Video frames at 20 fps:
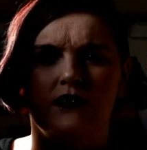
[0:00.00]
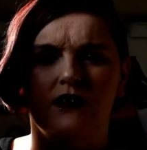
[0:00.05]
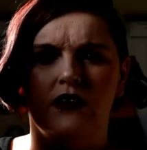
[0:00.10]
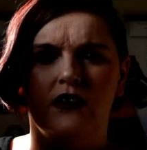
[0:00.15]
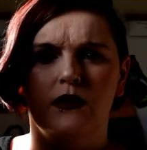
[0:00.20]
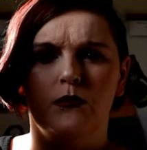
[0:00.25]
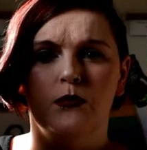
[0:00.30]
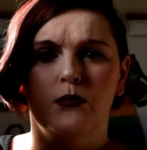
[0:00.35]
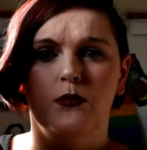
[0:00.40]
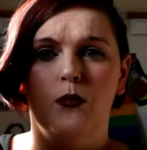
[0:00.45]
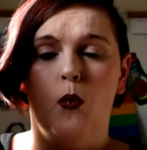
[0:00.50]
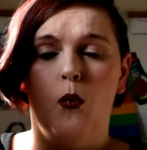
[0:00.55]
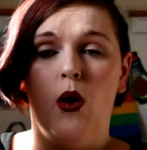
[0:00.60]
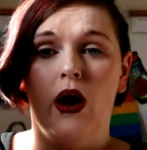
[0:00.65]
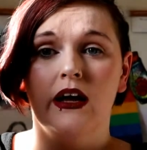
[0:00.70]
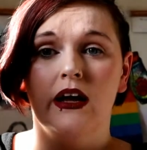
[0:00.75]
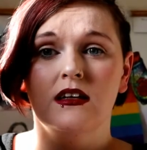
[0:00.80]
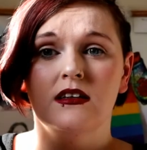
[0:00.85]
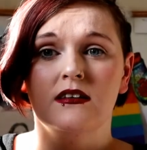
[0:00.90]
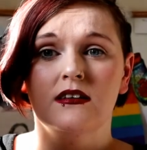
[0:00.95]
is very
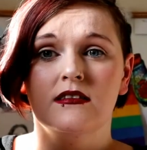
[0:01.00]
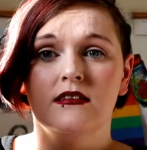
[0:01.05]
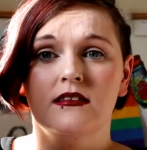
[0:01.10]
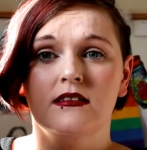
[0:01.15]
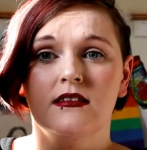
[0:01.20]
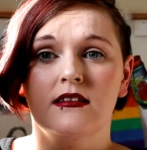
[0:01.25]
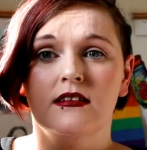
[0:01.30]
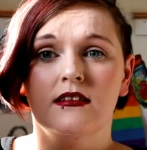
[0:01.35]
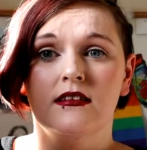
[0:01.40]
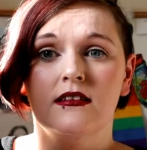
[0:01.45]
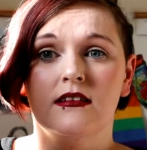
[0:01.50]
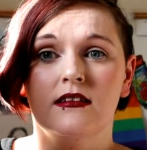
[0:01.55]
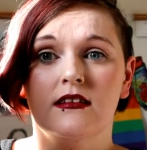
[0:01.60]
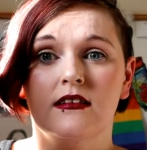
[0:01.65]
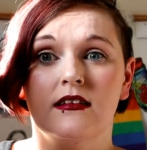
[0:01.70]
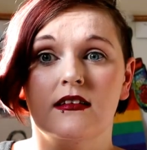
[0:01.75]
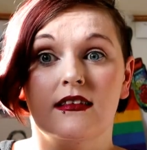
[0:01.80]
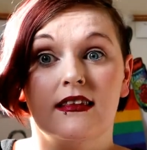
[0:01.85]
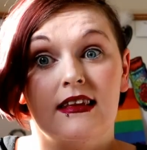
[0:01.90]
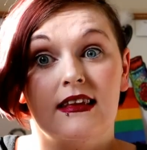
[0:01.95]
white.
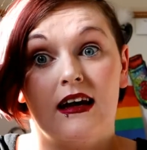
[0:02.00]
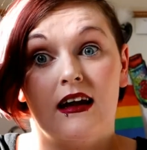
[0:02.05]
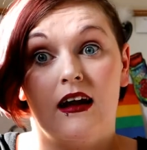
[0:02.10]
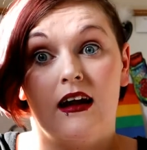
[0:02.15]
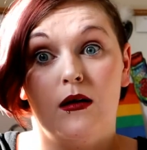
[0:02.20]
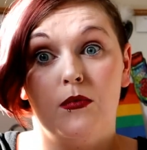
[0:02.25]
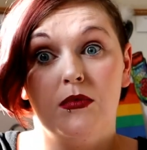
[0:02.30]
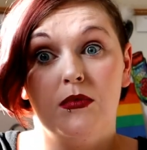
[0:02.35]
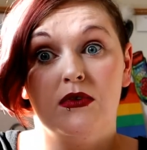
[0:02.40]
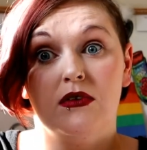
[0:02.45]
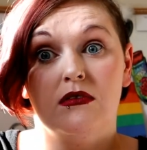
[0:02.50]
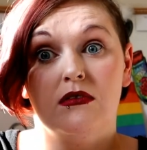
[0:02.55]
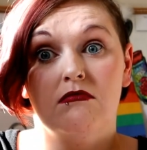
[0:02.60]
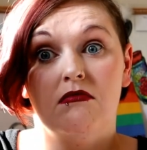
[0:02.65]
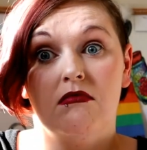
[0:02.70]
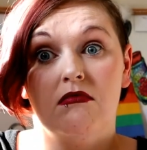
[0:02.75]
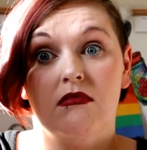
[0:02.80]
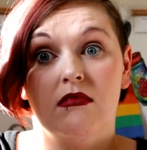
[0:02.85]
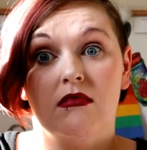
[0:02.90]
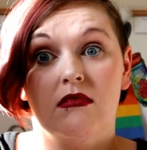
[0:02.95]
That helps,
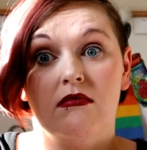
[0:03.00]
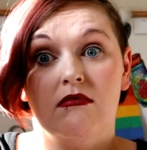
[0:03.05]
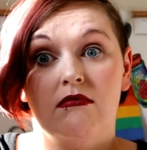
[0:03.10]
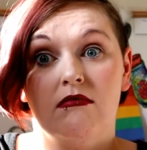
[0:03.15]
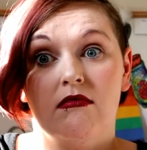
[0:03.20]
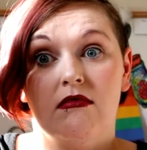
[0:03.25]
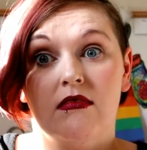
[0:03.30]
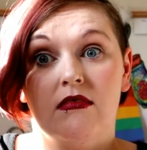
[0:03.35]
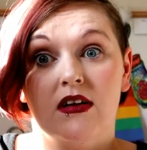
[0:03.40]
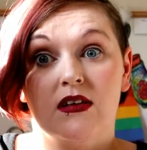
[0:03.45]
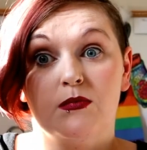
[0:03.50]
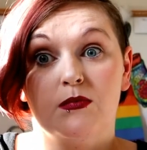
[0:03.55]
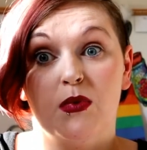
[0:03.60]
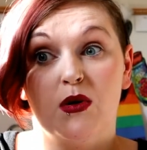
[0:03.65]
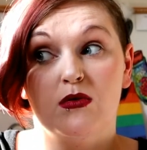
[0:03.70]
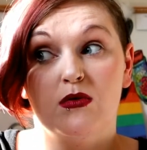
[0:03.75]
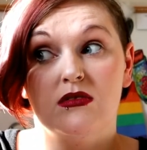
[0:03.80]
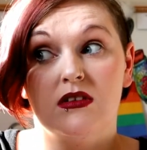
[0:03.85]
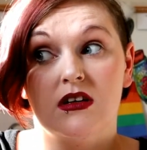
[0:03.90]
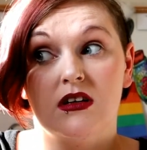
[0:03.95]
I
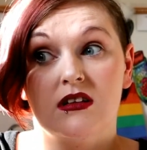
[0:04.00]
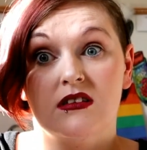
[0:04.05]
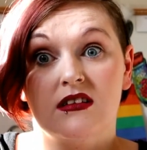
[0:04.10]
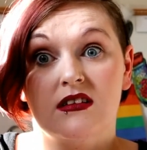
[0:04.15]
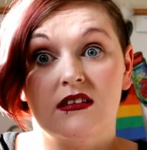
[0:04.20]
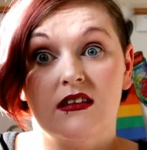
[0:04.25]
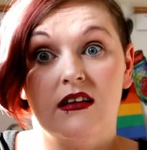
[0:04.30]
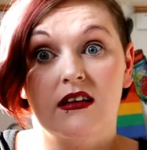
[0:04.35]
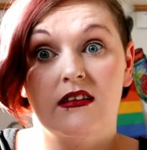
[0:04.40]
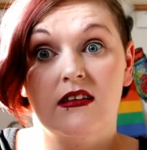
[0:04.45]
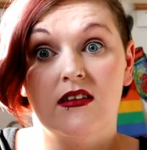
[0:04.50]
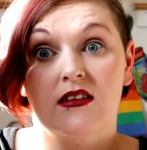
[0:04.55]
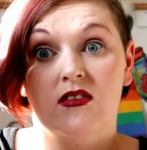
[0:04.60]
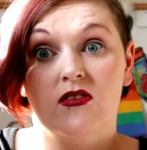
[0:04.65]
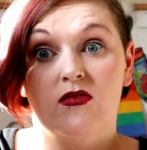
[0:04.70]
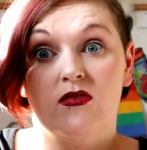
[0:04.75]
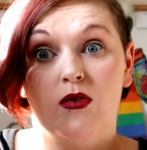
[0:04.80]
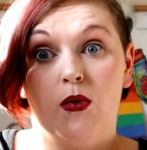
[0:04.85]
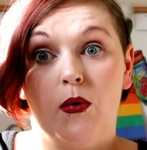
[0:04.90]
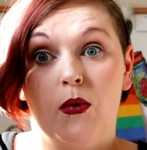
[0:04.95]
suppose. I could sit like
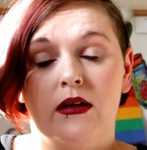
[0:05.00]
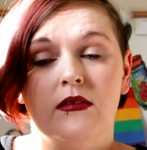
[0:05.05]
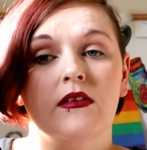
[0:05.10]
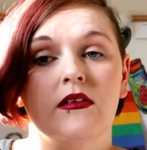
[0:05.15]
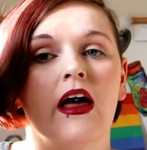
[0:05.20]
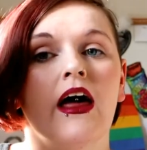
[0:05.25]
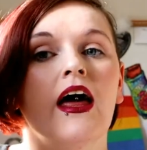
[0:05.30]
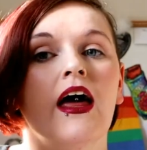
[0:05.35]
this for a while.